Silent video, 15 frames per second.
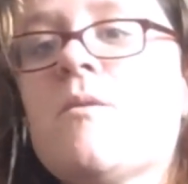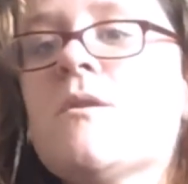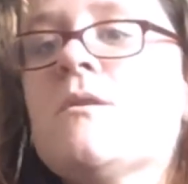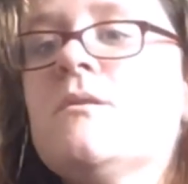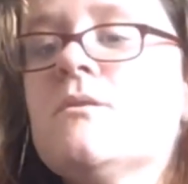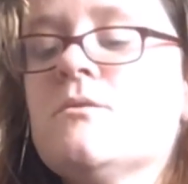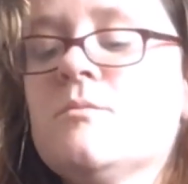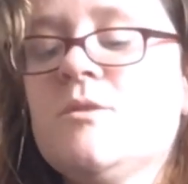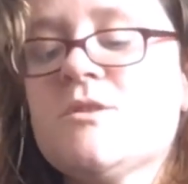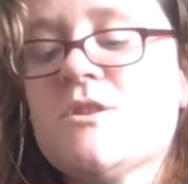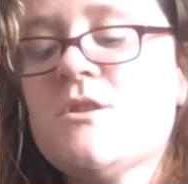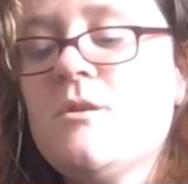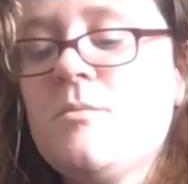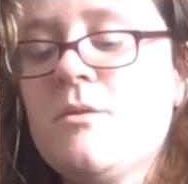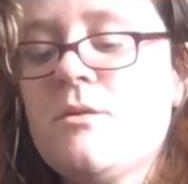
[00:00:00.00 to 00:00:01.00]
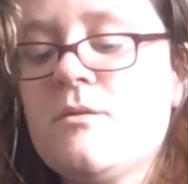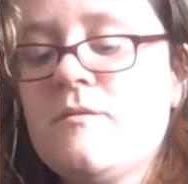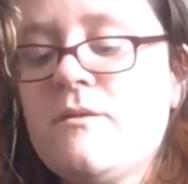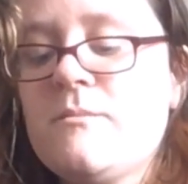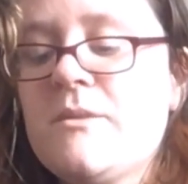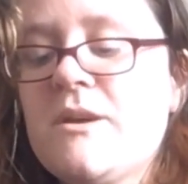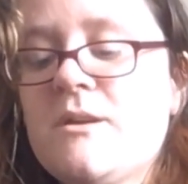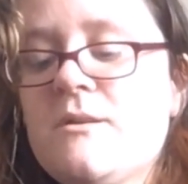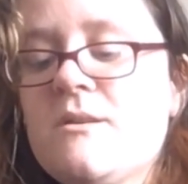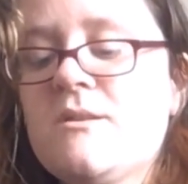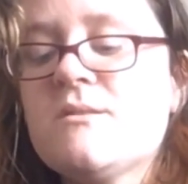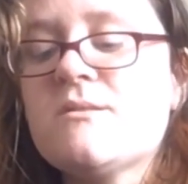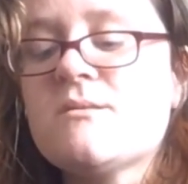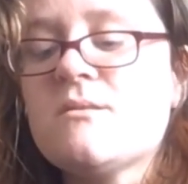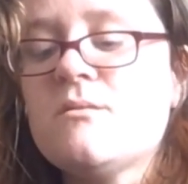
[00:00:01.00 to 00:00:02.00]
ever want a normal job, if I'm being
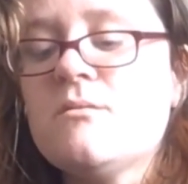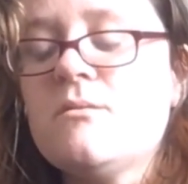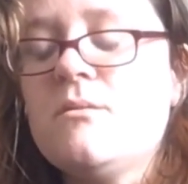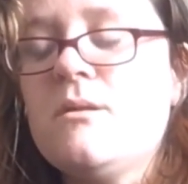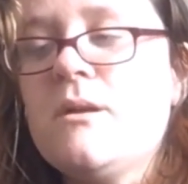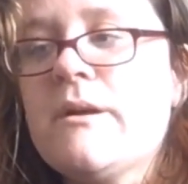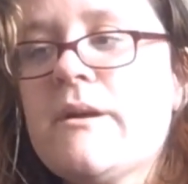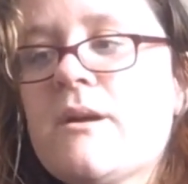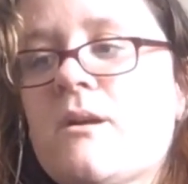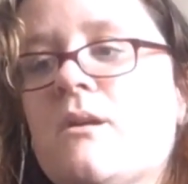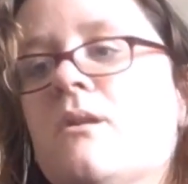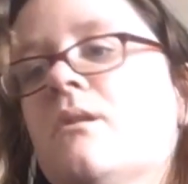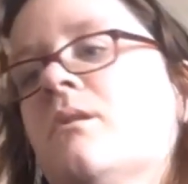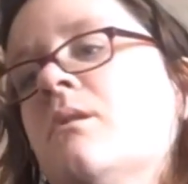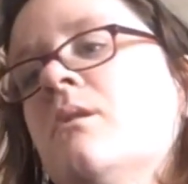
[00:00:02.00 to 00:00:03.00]
honest. Like,